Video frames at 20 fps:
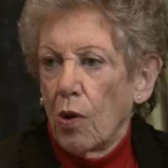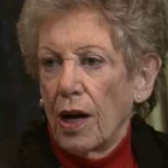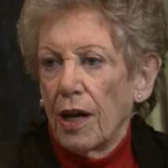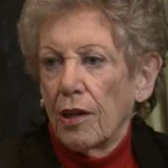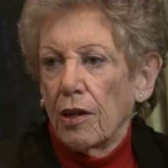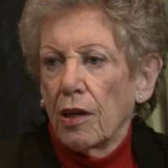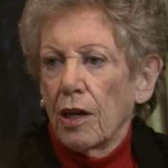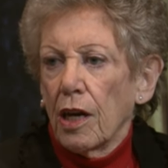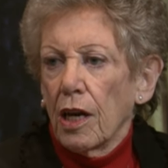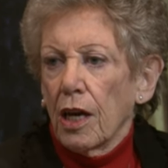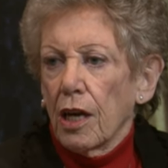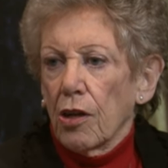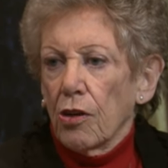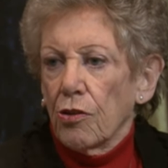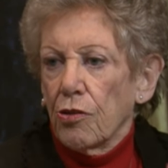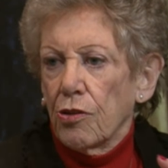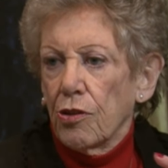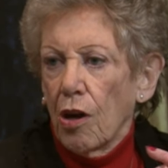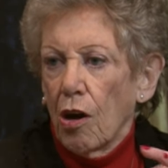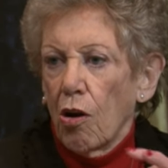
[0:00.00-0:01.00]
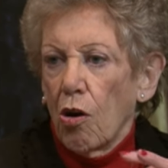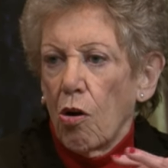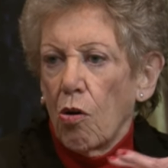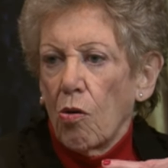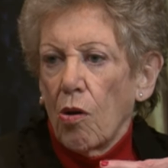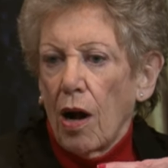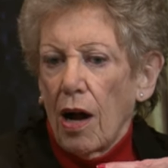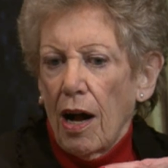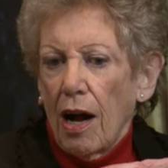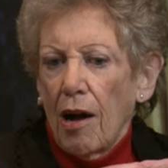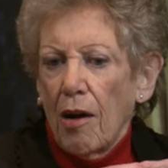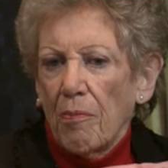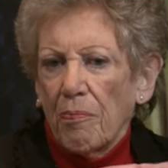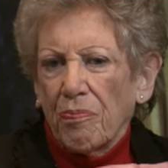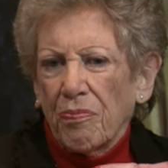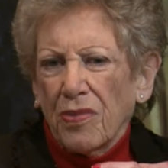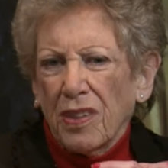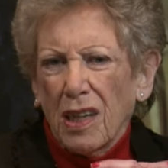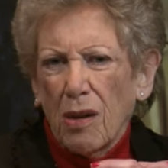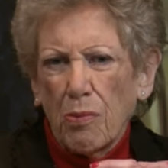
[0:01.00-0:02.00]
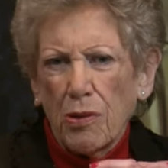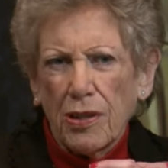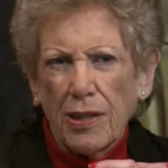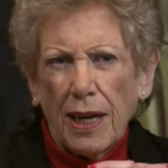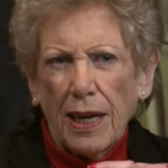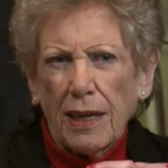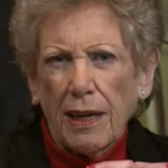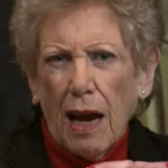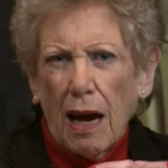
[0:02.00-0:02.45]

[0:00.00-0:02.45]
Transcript: one. Mm-hmm. Mm-hmm. So um, it was like